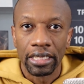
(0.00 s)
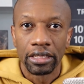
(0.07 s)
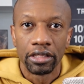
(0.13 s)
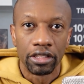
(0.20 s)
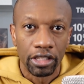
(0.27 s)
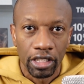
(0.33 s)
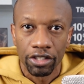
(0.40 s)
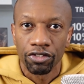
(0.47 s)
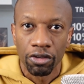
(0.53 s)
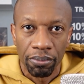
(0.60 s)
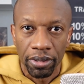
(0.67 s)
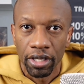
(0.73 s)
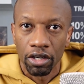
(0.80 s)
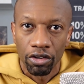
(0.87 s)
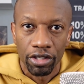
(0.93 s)
just from
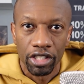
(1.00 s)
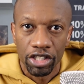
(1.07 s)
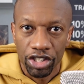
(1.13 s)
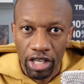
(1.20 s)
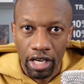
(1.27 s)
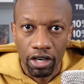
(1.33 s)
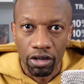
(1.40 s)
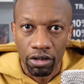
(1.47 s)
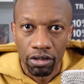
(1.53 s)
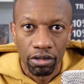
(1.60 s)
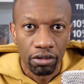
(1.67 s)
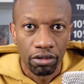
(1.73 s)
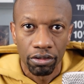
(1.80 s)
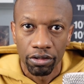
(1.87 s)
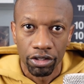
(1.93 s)
being on this channel.
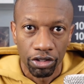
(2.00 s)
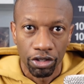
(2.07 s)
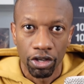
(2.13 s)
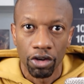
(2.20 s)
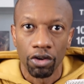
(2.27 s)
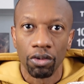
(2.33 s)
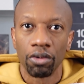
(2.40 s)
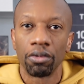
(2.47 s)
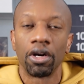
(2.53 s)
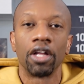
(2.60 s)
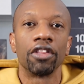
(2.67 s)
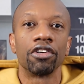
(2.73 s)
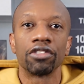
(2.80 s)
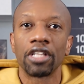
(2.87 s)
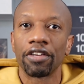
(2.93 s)

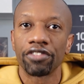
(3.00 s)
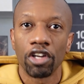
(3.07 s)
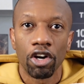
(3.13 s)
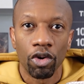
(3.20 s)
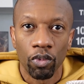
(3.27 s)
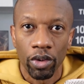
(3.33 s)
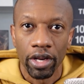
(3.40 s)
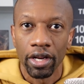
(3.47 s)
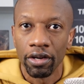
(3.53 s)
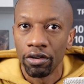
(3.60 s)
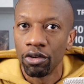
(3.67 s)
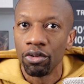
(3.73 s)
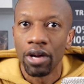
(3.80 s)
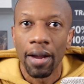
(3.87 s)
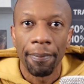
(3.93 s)
Others have started winning
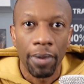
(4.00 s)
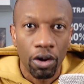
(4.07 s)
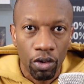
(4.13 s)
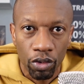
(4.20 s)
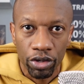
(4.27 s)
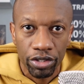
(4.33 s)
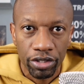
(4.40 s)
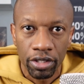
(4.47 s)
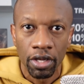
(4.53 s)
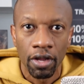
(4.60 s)
who got my course.